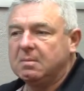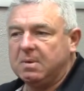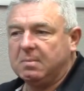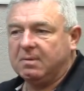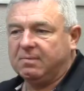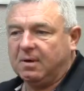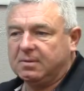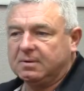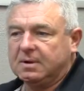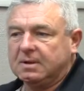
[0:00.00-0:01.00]
Me and my
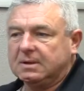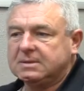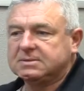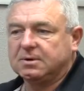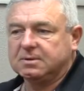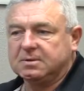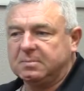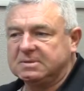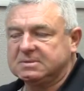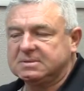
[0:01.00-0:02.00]
father, he started the
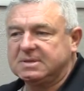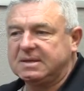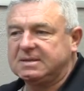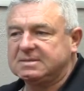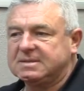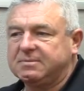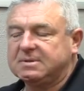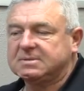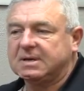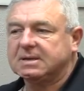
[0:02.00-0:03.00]
business in
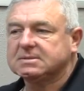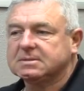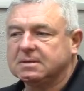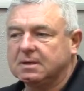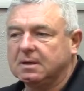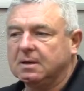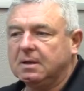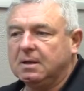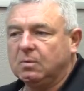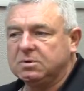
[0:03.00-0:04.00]
1976, and
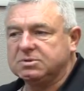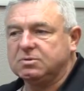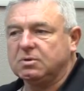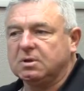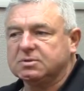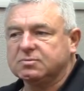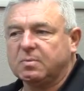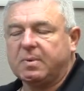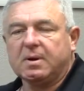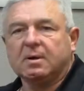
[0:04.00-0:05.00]
we just do collision
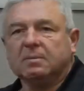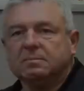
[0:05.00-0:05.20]
repair.